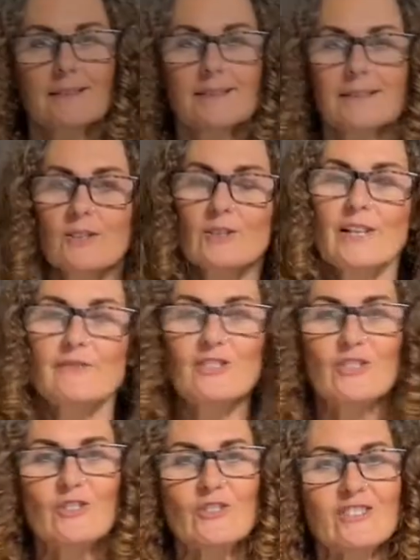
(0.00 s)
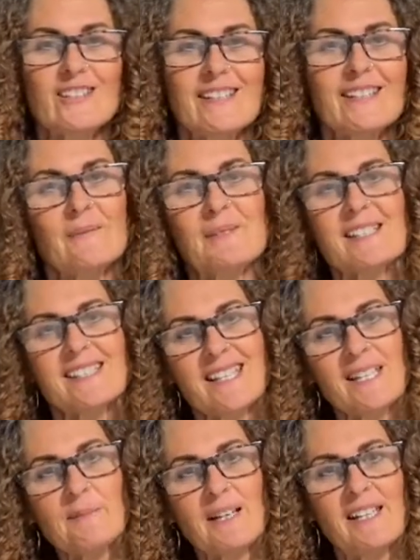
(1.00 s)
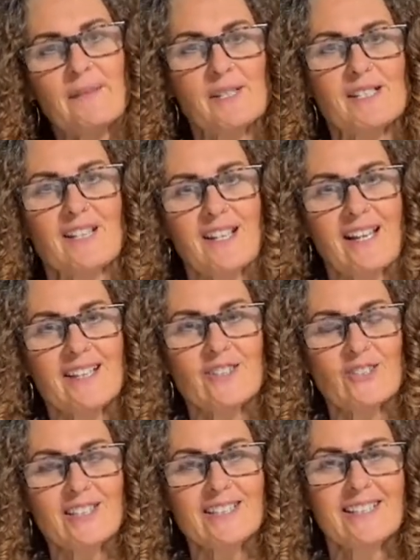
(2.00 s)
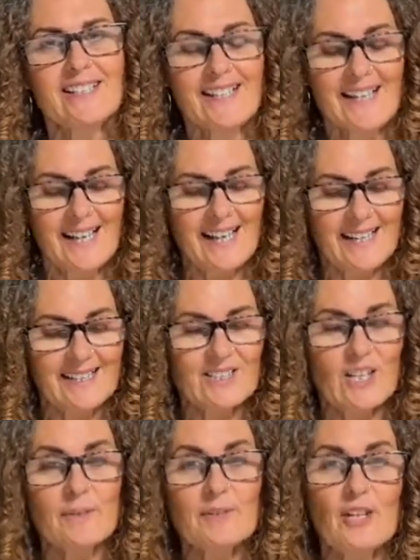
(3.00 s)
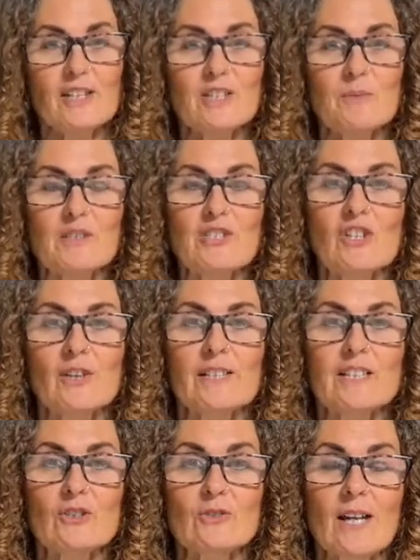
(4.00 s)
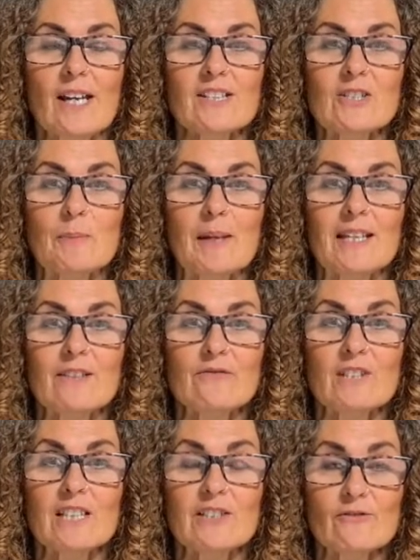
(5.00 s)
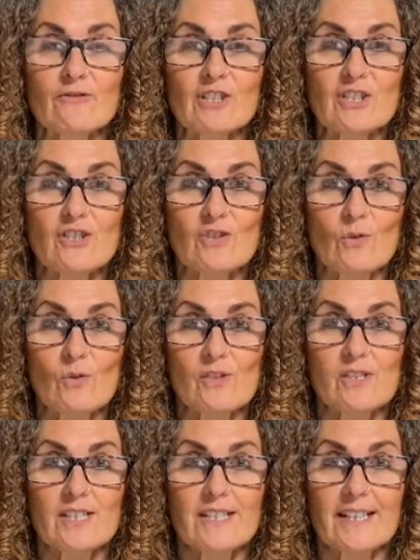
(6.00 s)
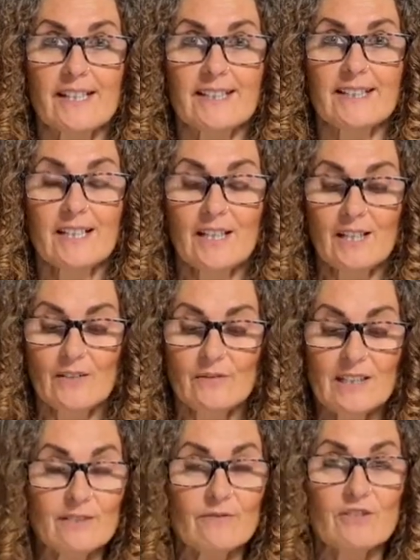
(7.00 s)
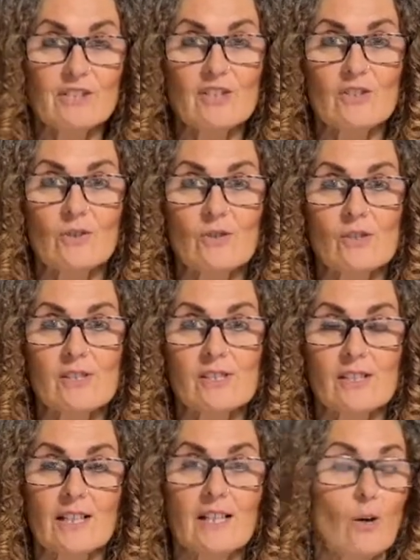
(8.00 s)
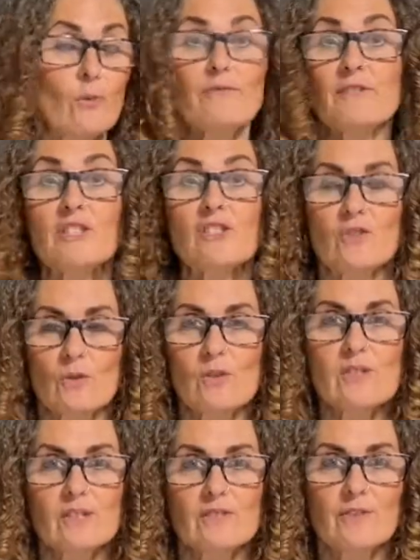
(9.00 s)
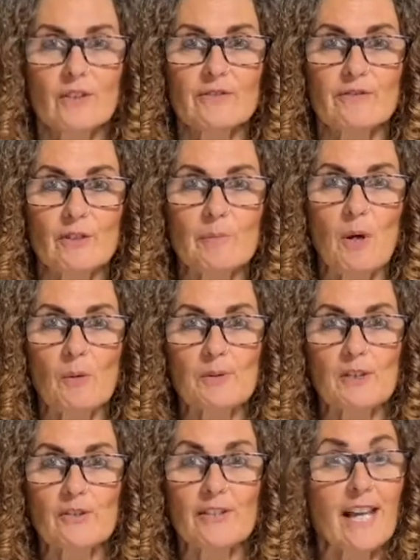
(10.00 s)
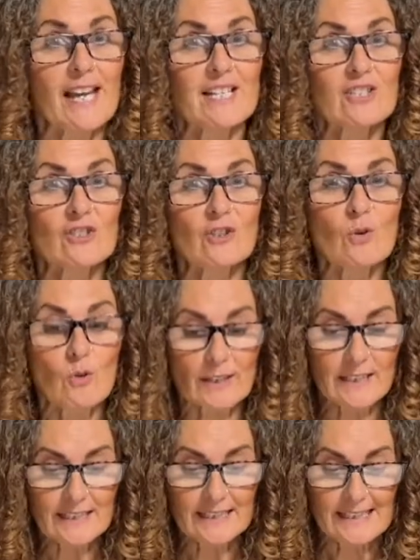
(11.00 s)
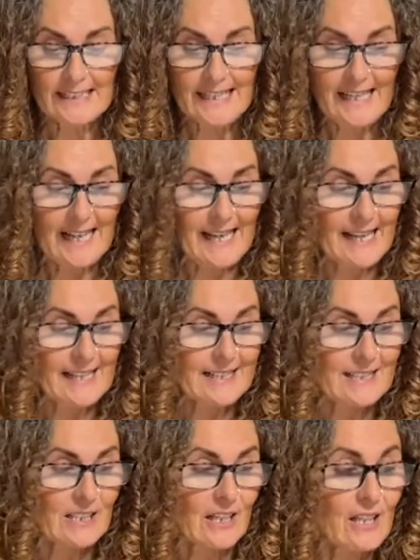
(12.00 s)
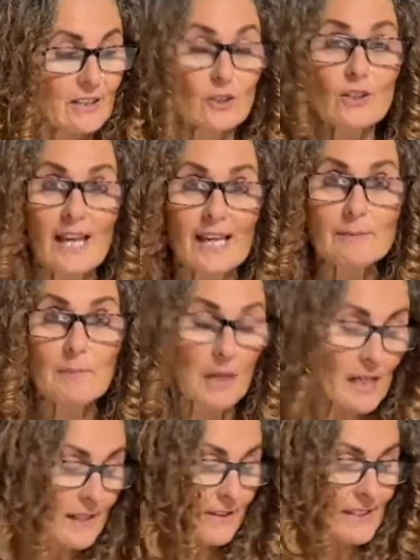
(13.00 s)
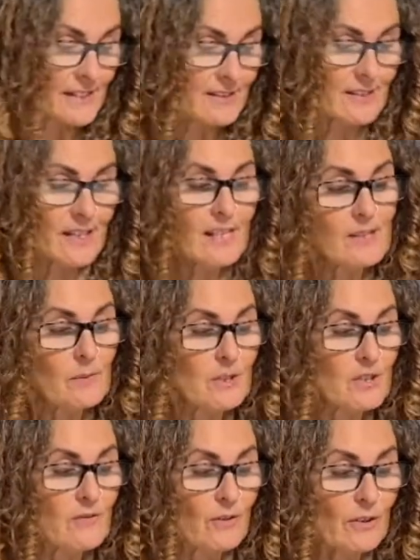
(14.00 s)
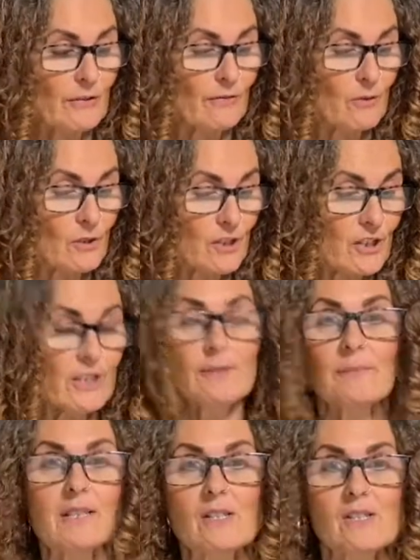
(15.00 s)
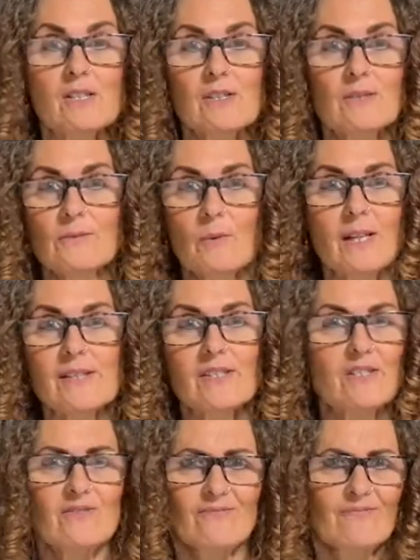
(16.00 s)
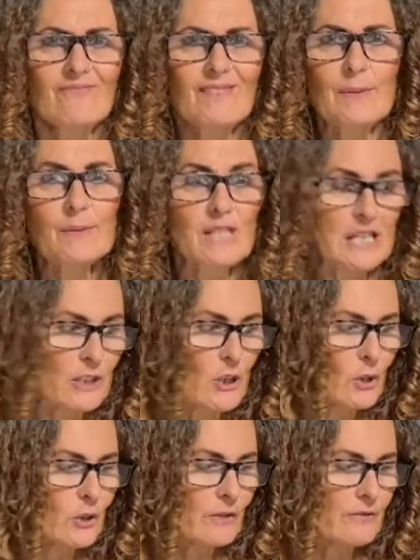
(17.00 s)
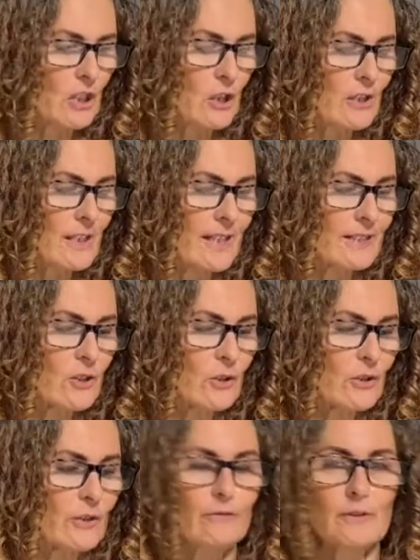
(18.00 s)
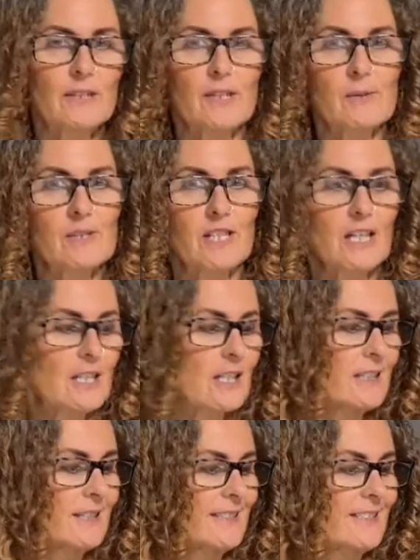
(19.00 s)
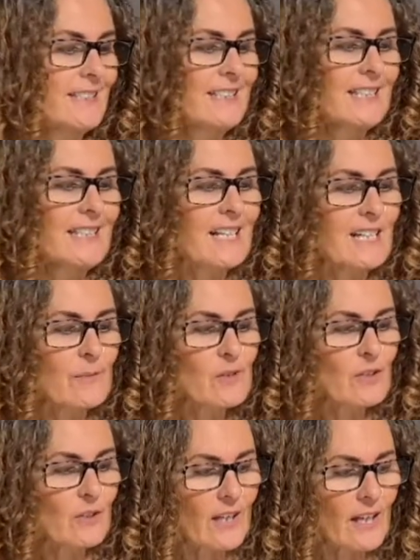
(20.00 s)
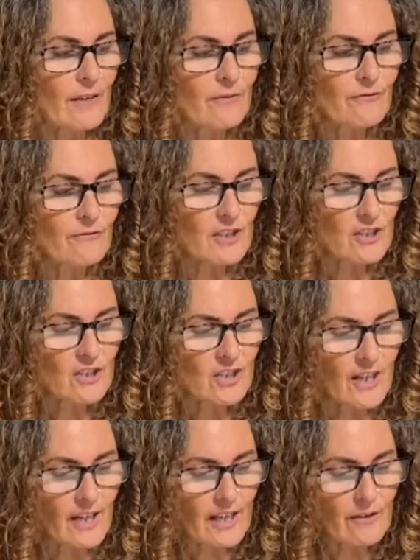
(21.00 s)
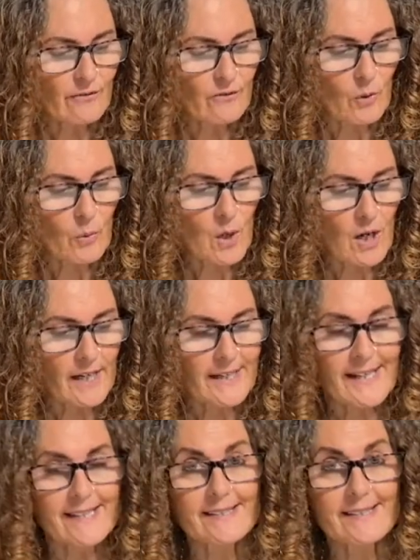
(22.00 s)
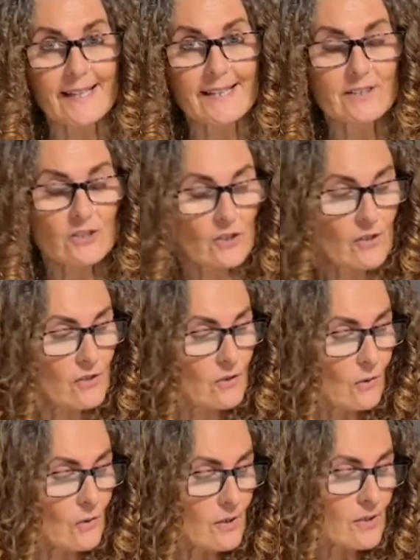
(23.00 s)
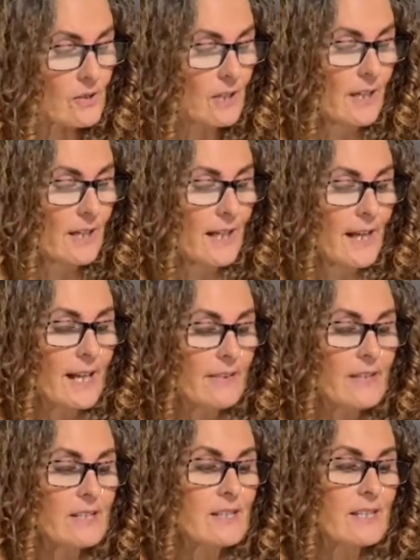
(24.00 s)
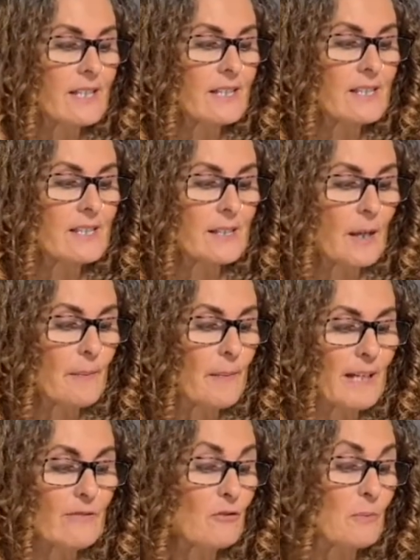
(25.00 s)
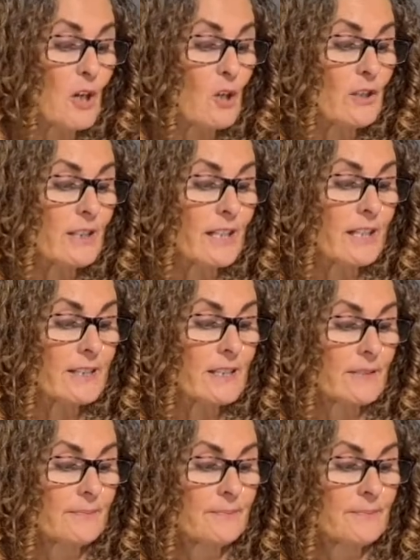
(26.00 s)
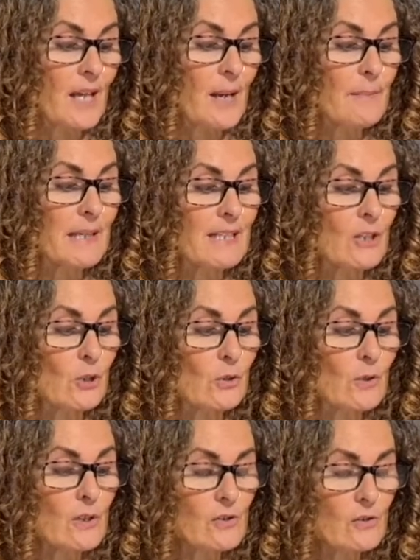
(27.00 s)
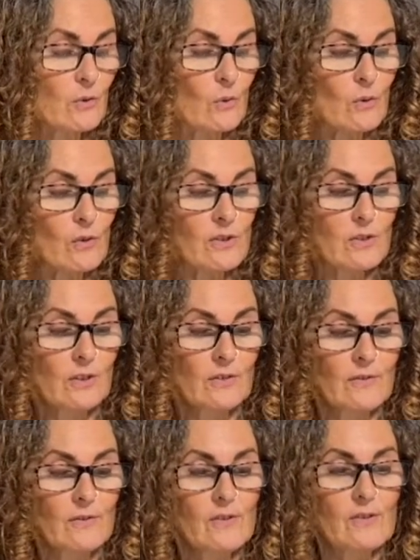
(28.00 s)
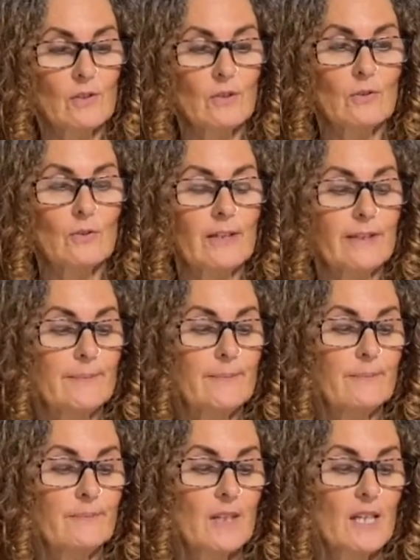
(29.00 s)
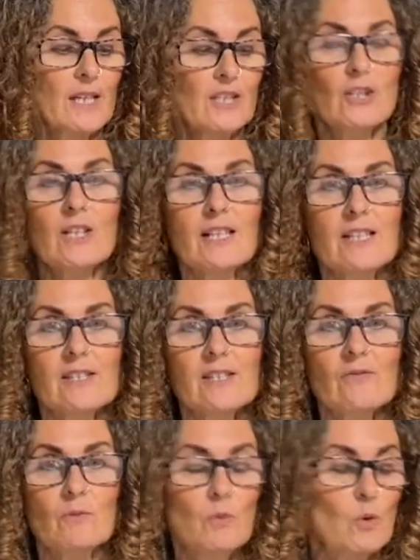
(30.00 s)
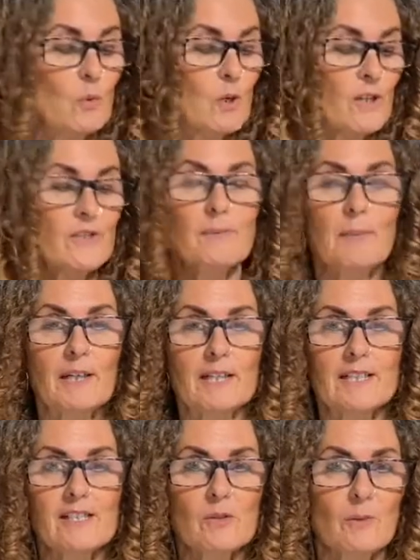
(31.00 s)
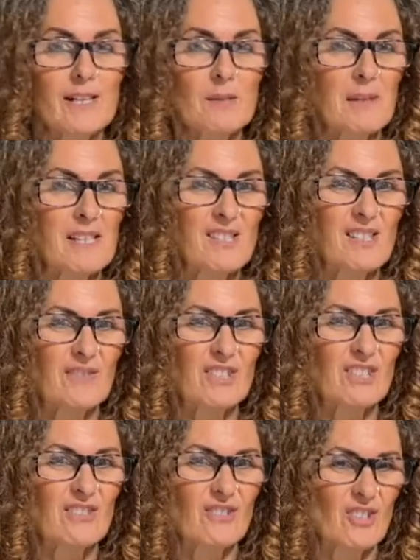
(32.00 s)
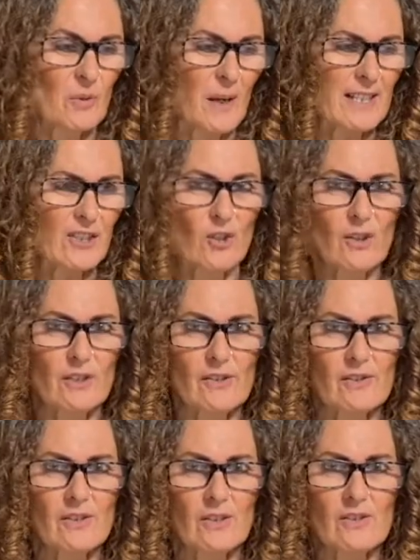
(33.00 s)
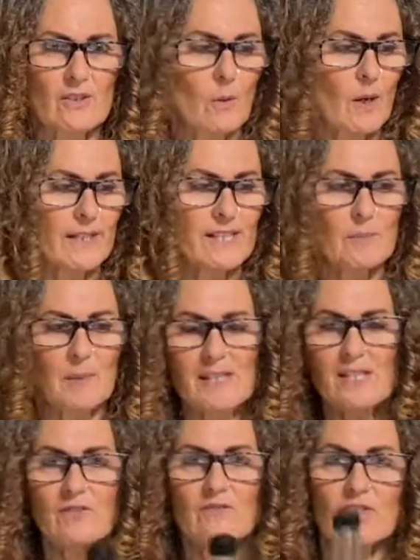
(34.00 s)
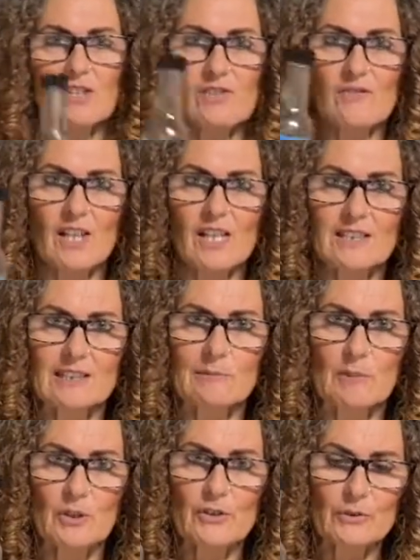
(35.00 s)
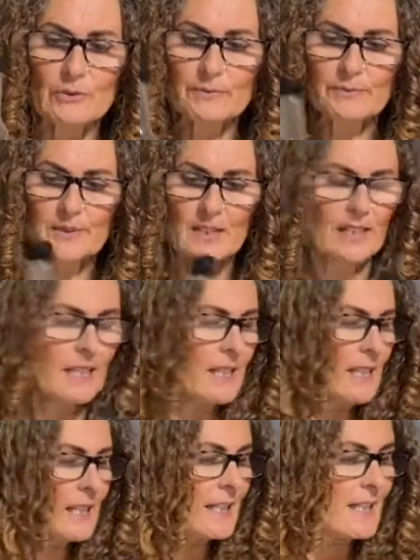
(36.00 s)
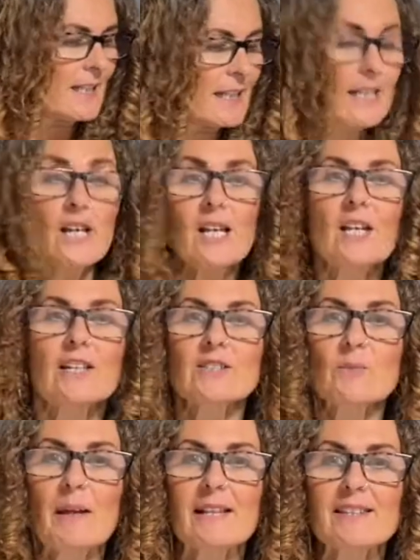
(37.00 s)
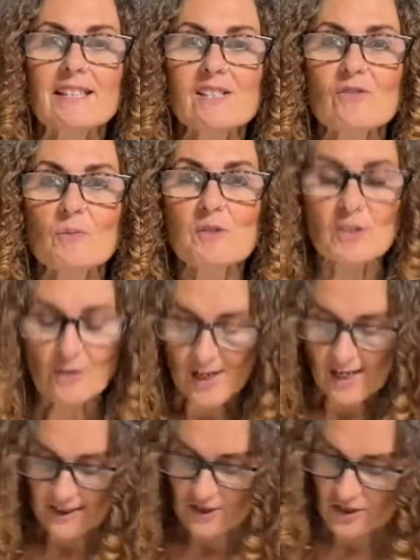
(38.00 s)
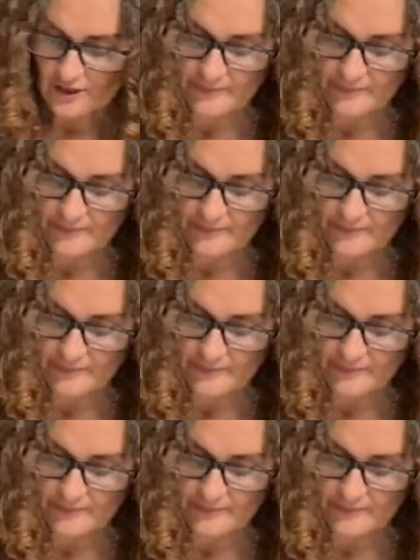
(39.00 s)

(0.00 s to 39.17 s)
Good afternoon and namaste. My name is Gayatri and I'm going to be showing you how to make vegan fish sauce today. Vegan fish sauce or fish sauce is very popular in Asian cooking, and you can buy it these days, which is very fortunate because once it was unheard of, totally unheard of when I was younger. So they have fish FYSH sauce, and this is made from coconut amino sauce. So you can get this from Woolworths, but it's around about $7 to $8, so it's quite expensive just for that little bottle. And I like to make things from scratch.